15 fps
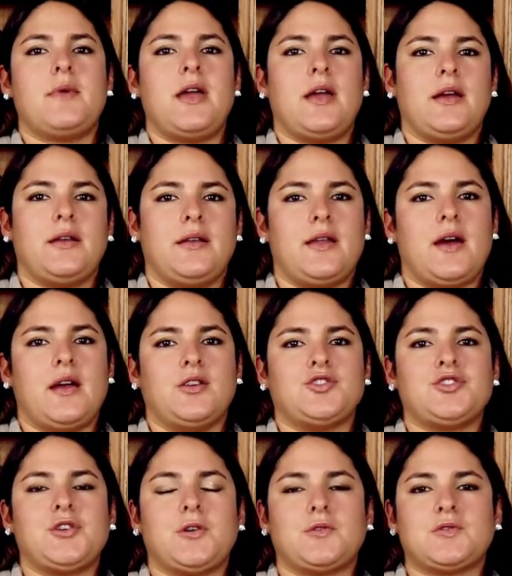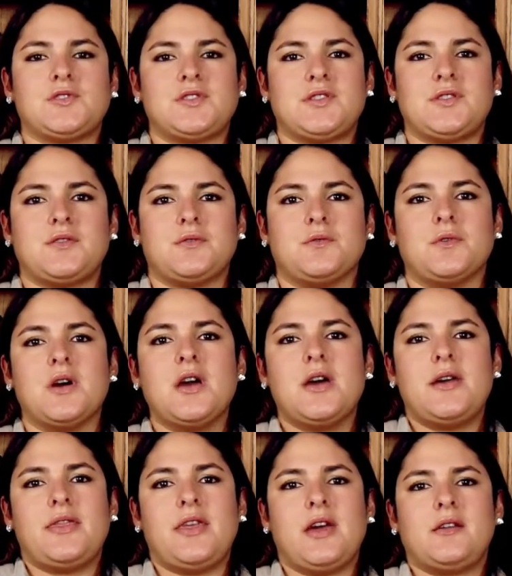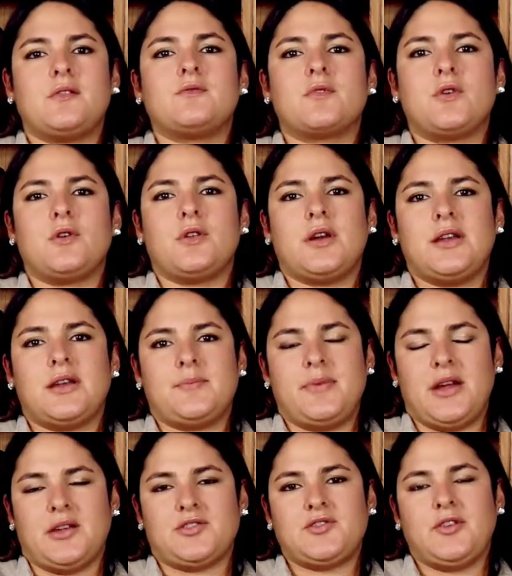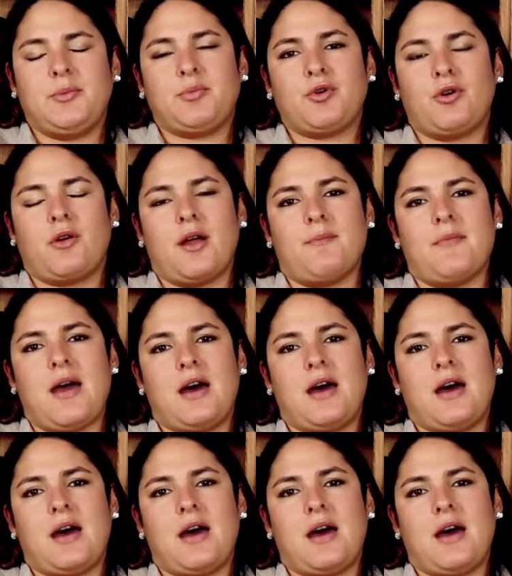and I chose to then enroll in a PhD program